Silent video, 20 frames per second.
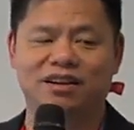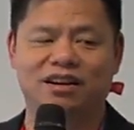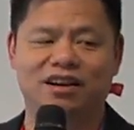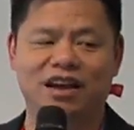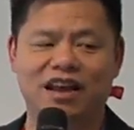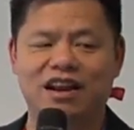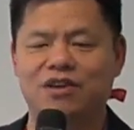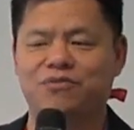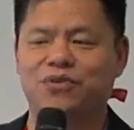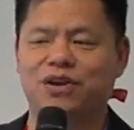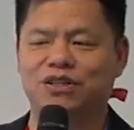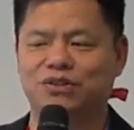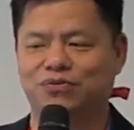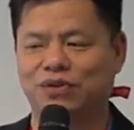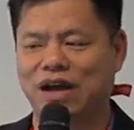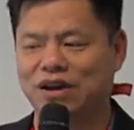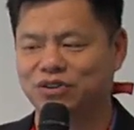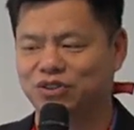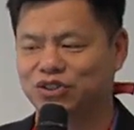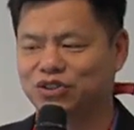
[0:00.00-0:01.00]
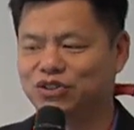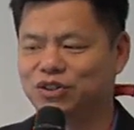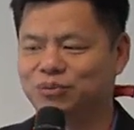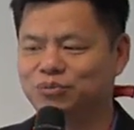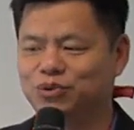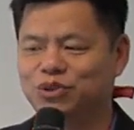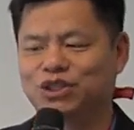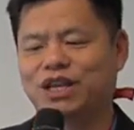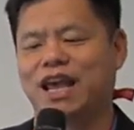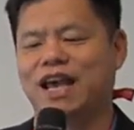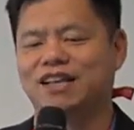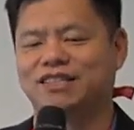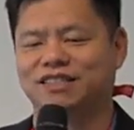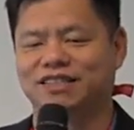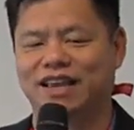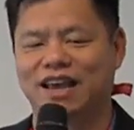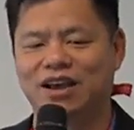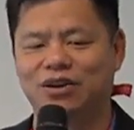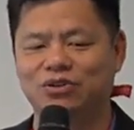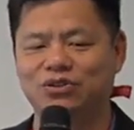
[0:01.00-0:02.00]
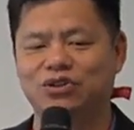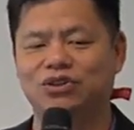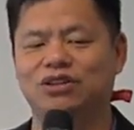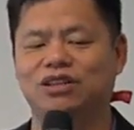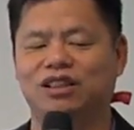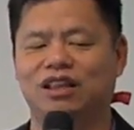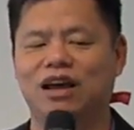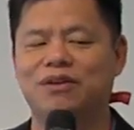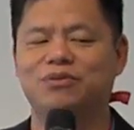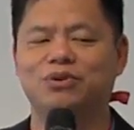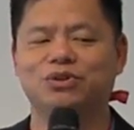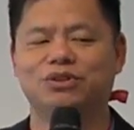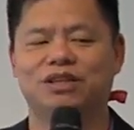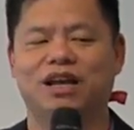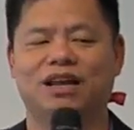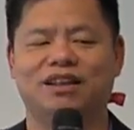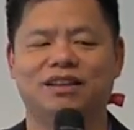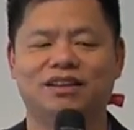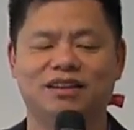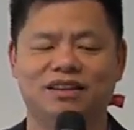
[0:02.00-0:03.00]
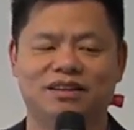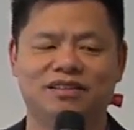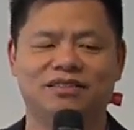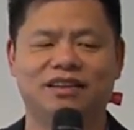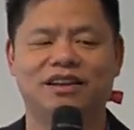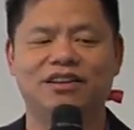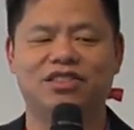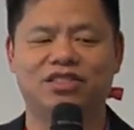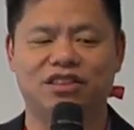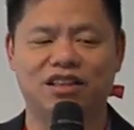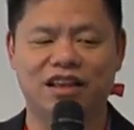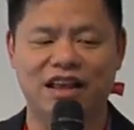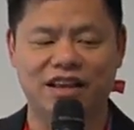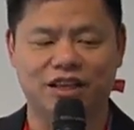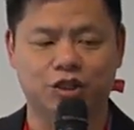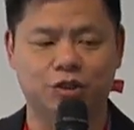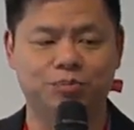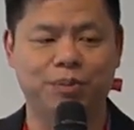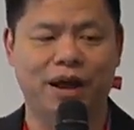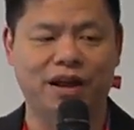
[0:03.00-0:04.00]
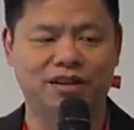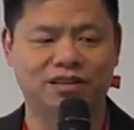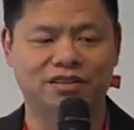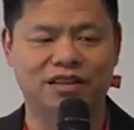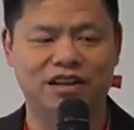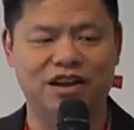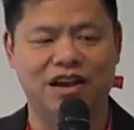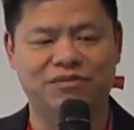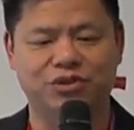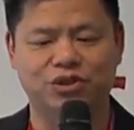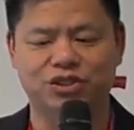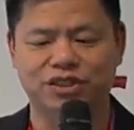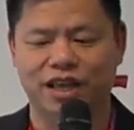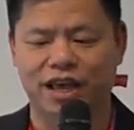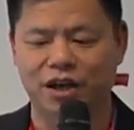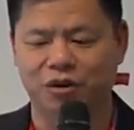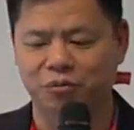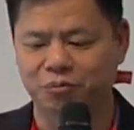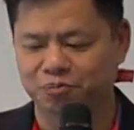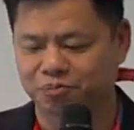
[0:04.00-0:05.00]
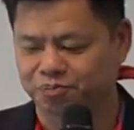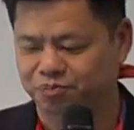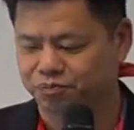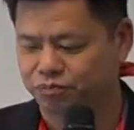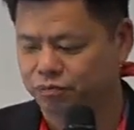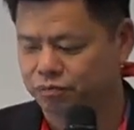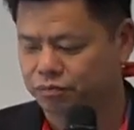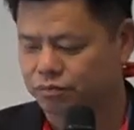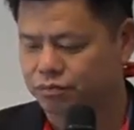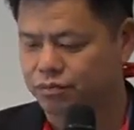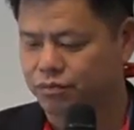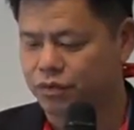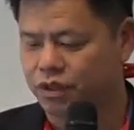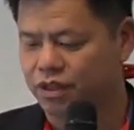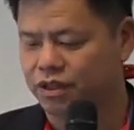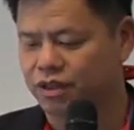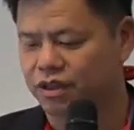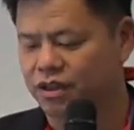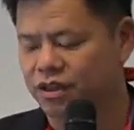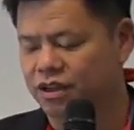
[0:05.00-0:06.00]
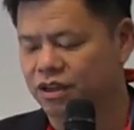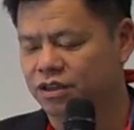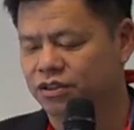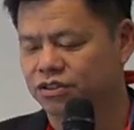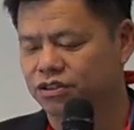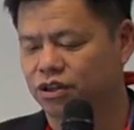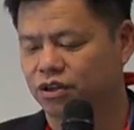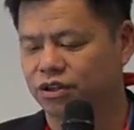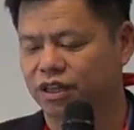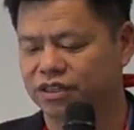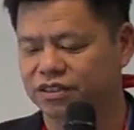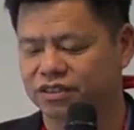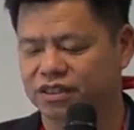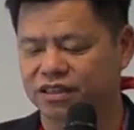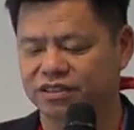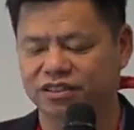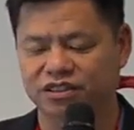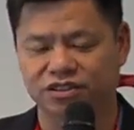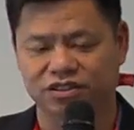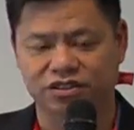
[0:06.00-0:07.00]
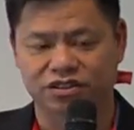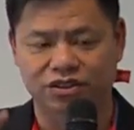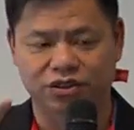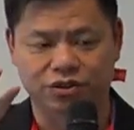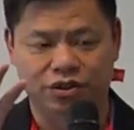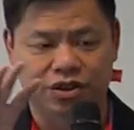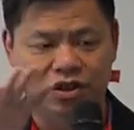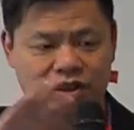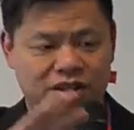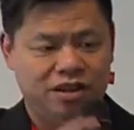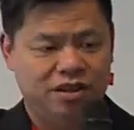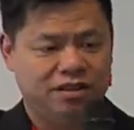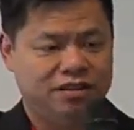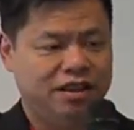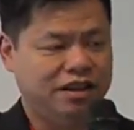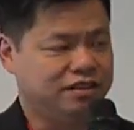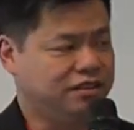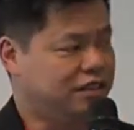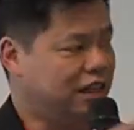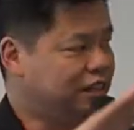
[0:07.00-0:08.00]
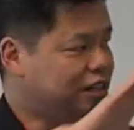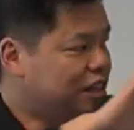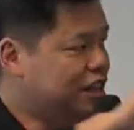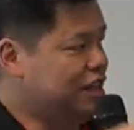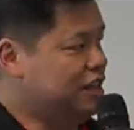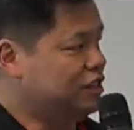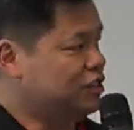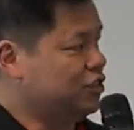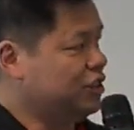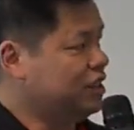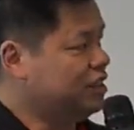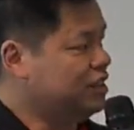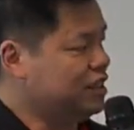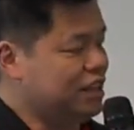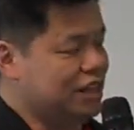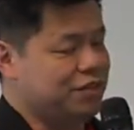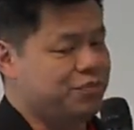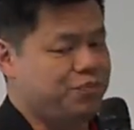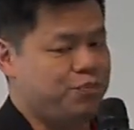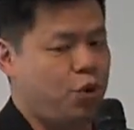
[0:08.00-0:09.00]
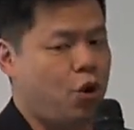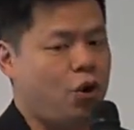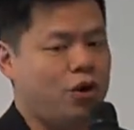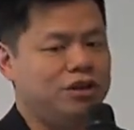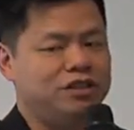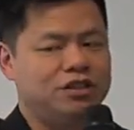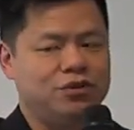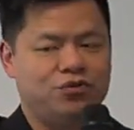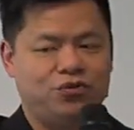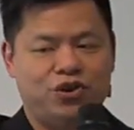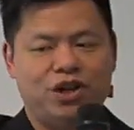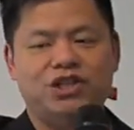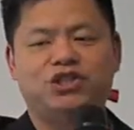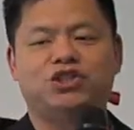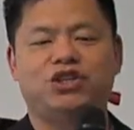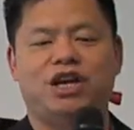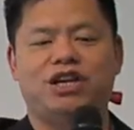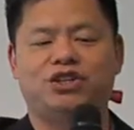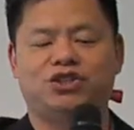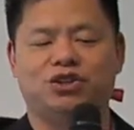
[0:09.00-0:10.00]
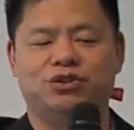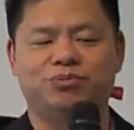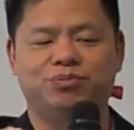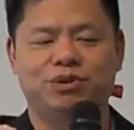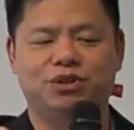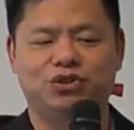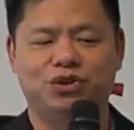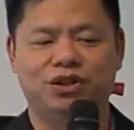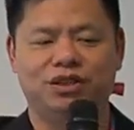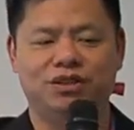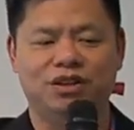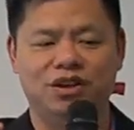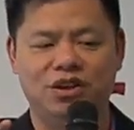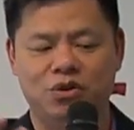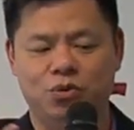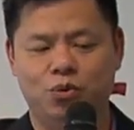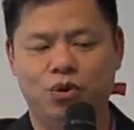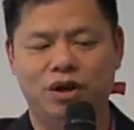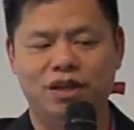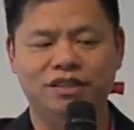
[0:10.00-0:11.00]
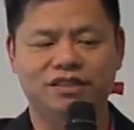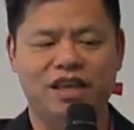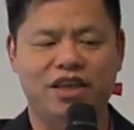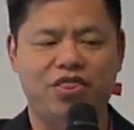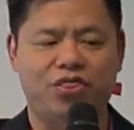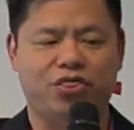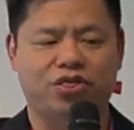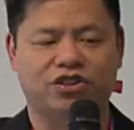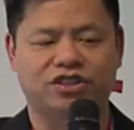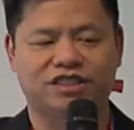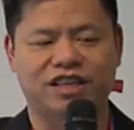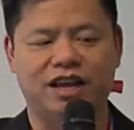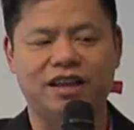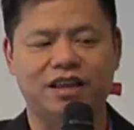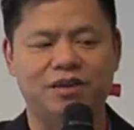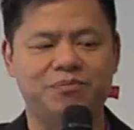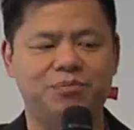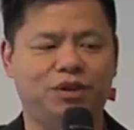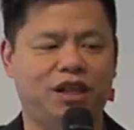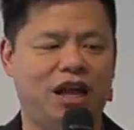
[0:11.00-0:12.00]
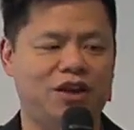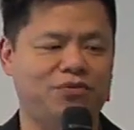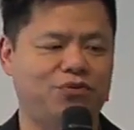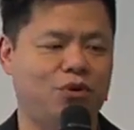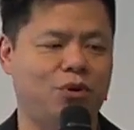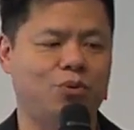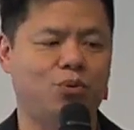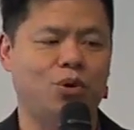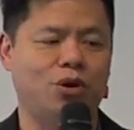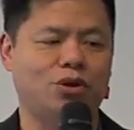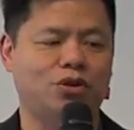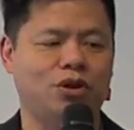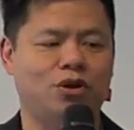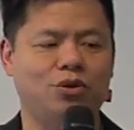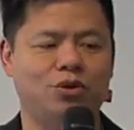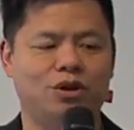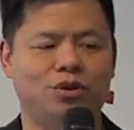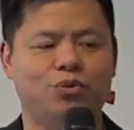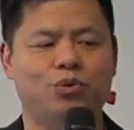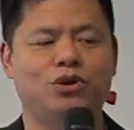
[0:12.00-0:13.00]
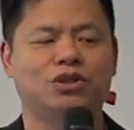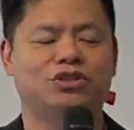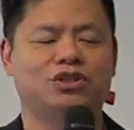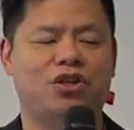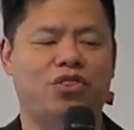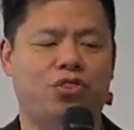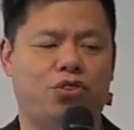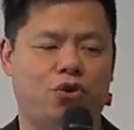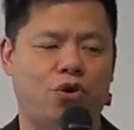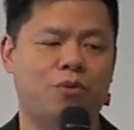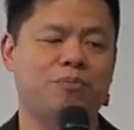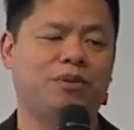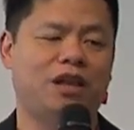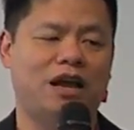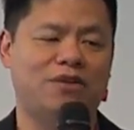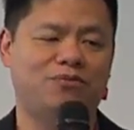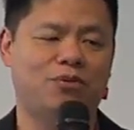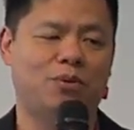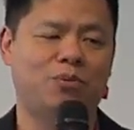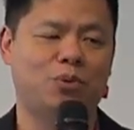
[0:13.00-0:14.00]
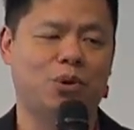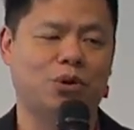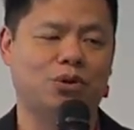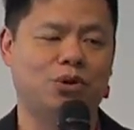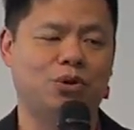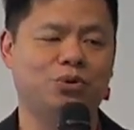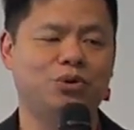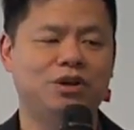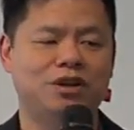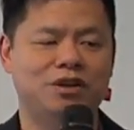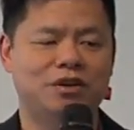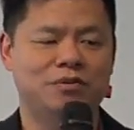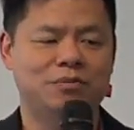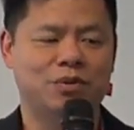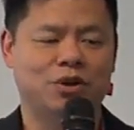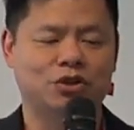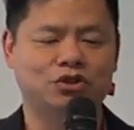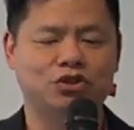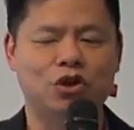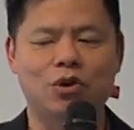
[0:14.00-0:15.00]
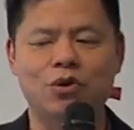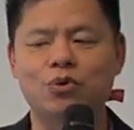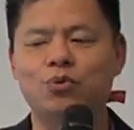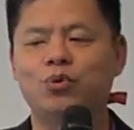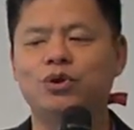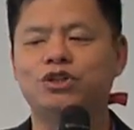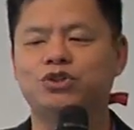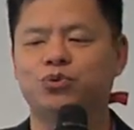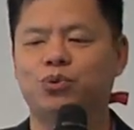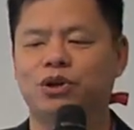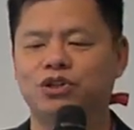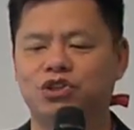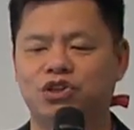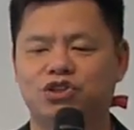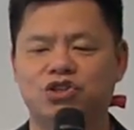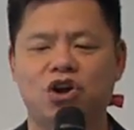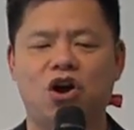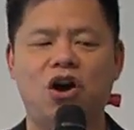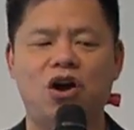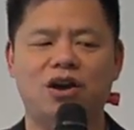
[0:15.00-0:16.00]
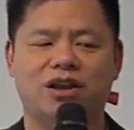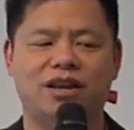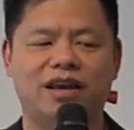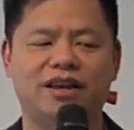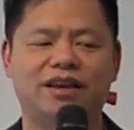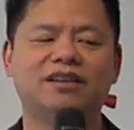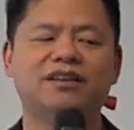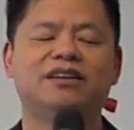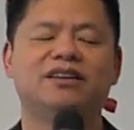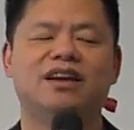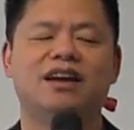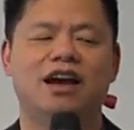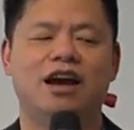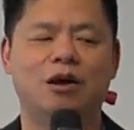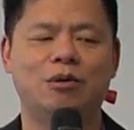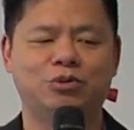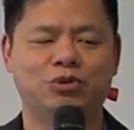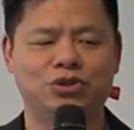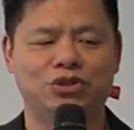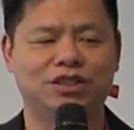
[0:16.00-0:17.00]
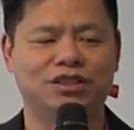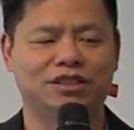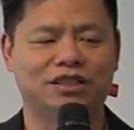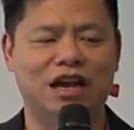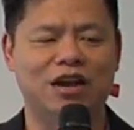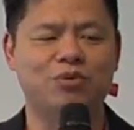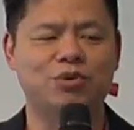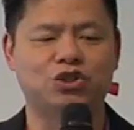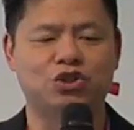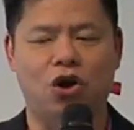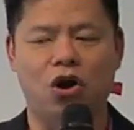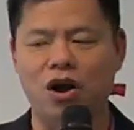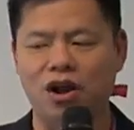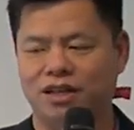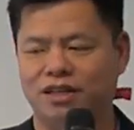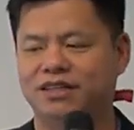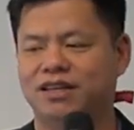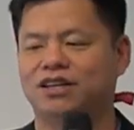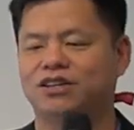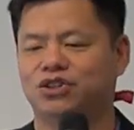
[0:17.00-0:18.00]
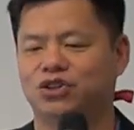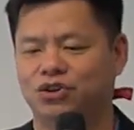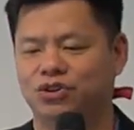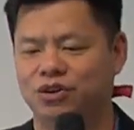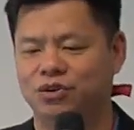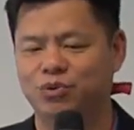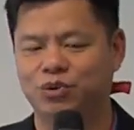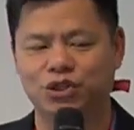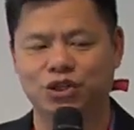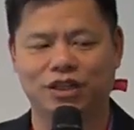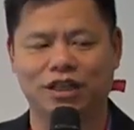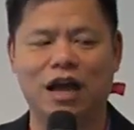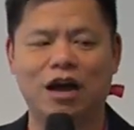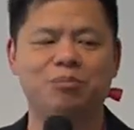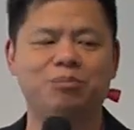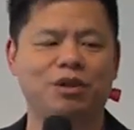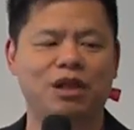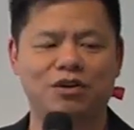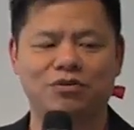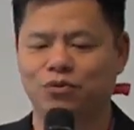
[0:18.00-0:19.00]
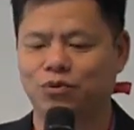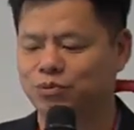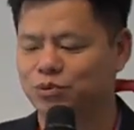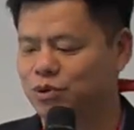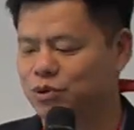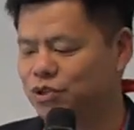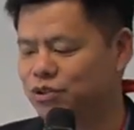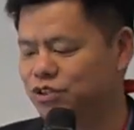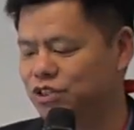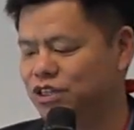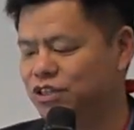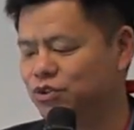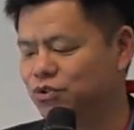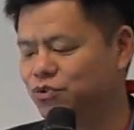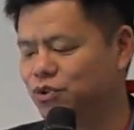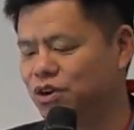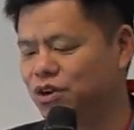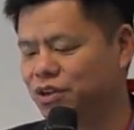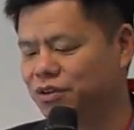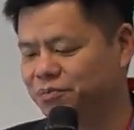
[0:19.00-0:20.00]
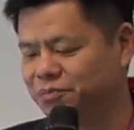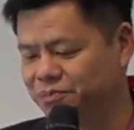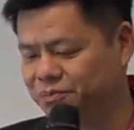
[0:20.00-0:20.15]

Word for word: uh, NFS file system, which can't scale to the levels that they, they expect they have to scale. So that's that's so that's that's a, so this is an important differentiation between what is a second platform workload and what is a third platform workload, because knowing which one you're targeting helps you decide which architecture and which cloud platform you need to run on.